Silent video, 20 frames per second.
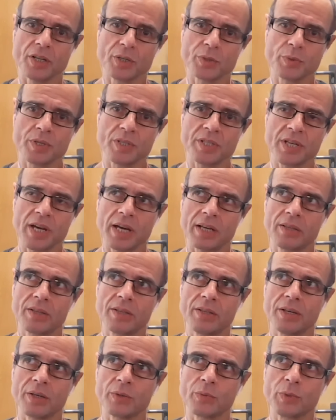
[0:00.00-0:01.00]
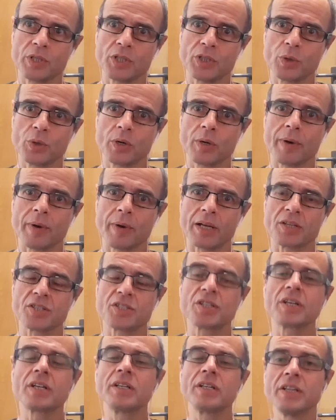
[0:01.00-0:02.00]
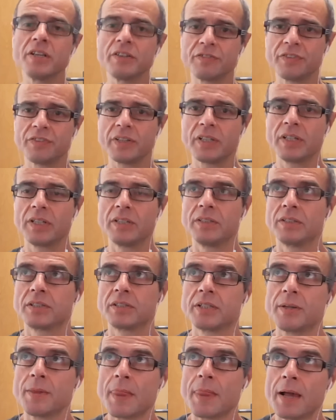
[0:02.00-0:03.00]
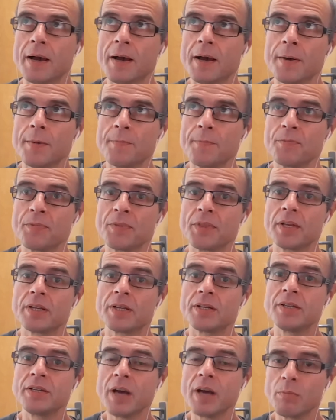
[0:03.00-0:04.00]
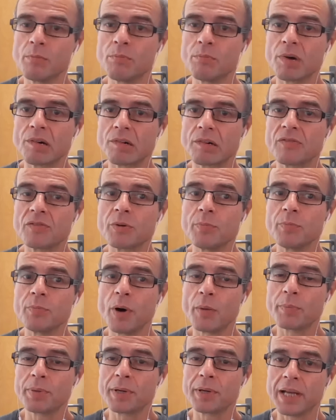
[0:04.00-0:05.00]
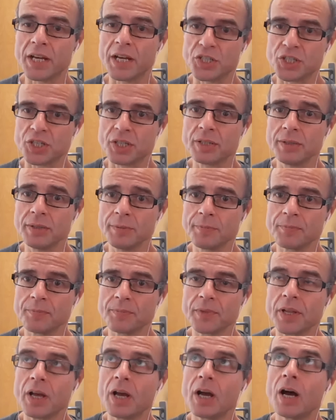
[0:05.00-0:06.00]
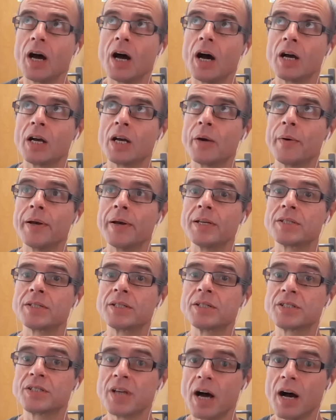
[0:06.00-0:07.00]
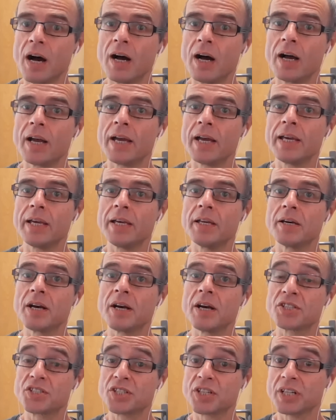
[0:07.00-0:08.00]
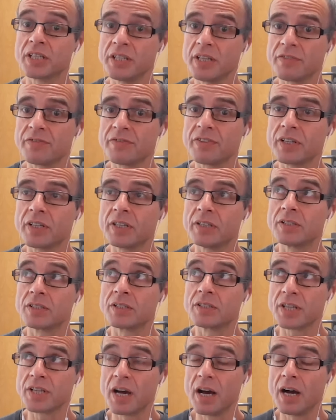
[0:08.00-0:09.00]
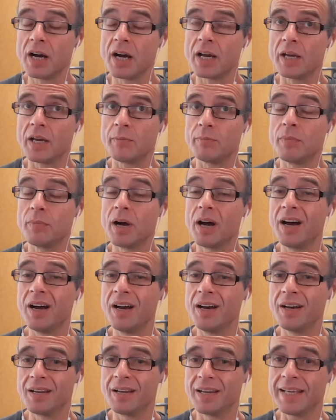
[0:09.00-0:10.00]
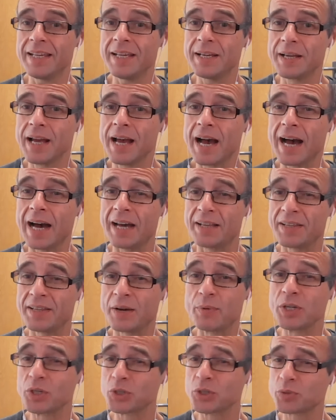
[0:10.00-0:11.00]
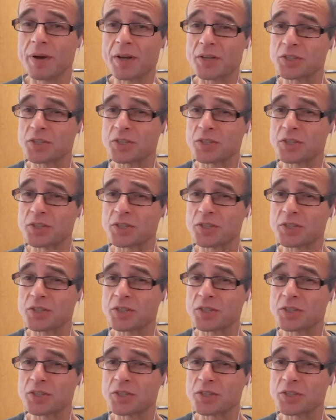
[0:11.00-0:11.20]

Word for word: as we said, that we're talking about a significant number of the population are yep. going to die a significant time early. And that we're not talking yep.